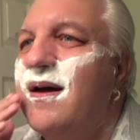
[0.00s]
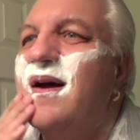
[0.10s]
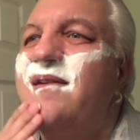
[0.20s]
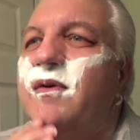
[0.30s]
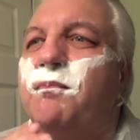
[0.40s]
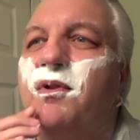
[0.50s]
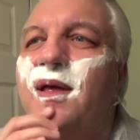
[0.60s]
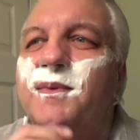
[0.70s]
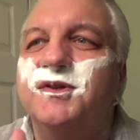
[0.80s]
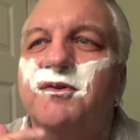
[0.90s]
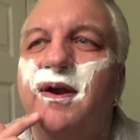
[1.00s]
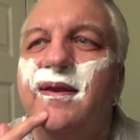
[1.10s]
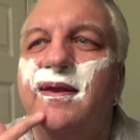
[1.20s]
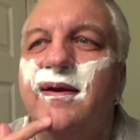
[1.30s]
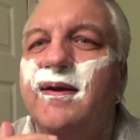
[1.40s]
I have a blemish right
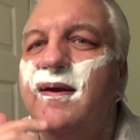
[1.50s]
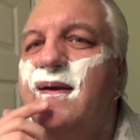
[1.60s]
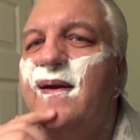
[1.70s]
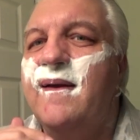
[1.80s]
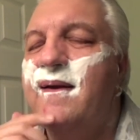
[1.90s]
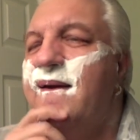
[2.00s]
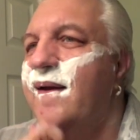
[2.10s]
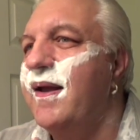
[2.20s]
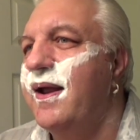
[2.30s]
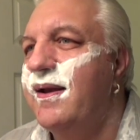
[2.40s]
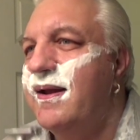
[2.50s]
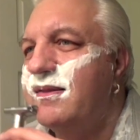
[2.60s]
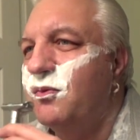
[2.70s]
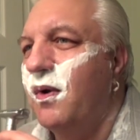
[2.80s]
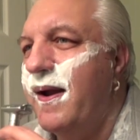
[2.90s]
here, and
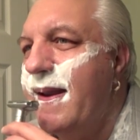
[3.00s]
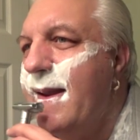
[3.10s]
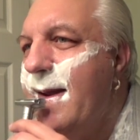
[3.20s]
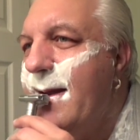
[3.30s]
that's why